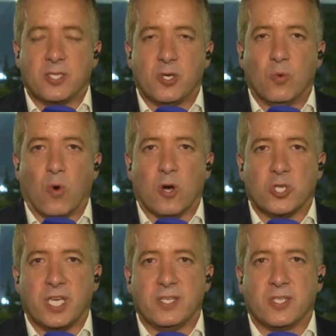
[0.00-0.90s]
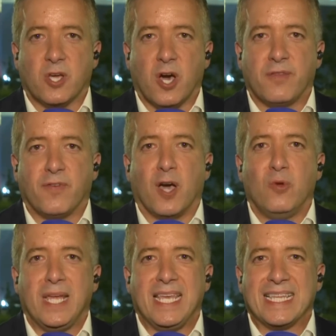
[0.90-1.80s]
to side for
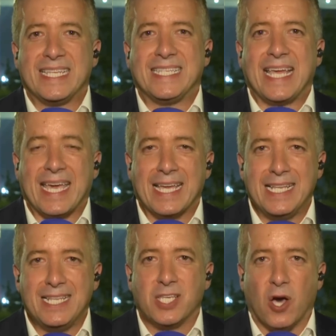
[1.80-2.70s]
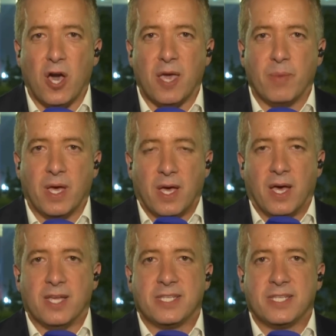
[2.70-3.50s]
only the second time uh,